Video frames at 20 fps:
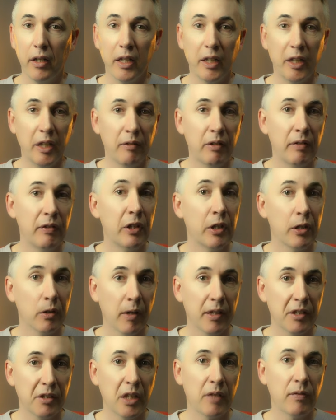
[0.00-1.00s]
Even if you don't
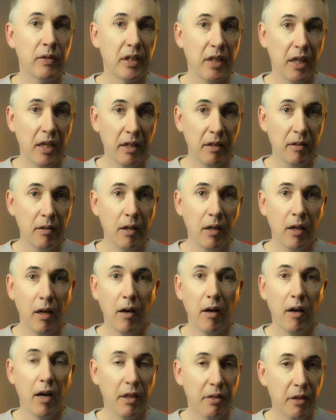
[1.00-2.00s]
like Stephen King,
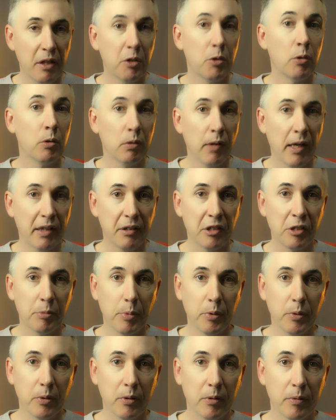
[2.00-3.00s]
I think you'll like this
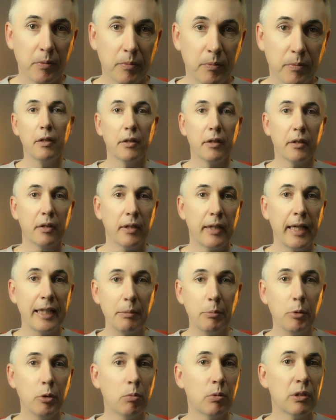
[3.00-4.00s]
book. The
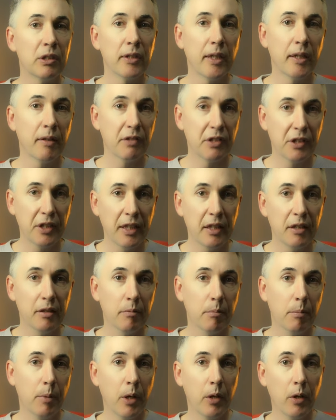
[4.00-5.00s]
next book was Son of
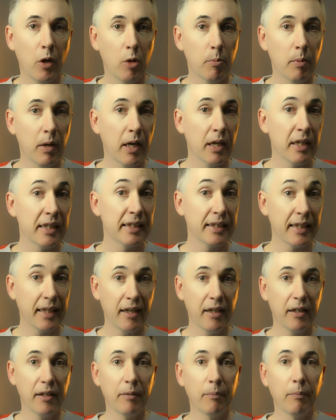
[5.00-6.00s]
Sin by Omar
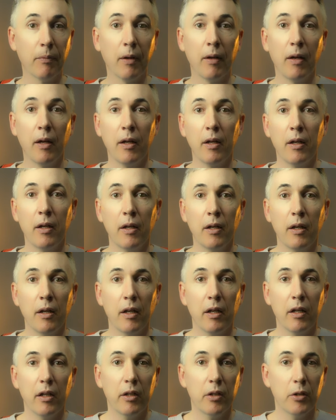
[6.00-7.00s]
Sakr.
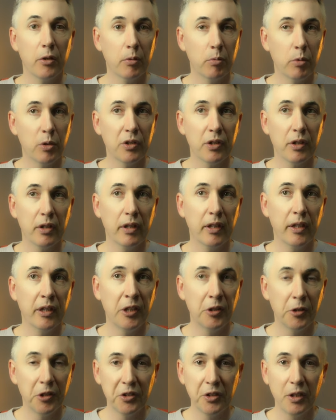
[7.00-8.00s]
It was an
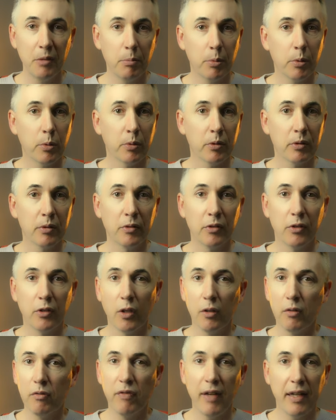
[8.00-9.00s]
interesting book,
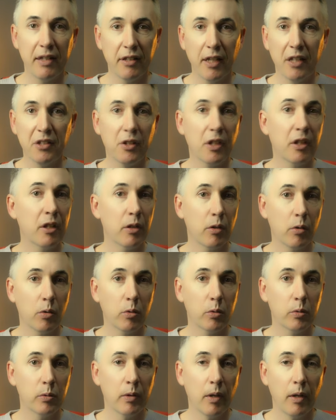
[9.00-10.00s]
not fantastic at
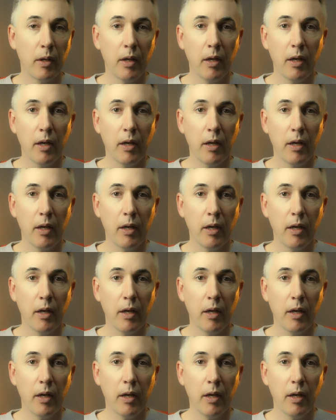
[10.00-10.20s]
all.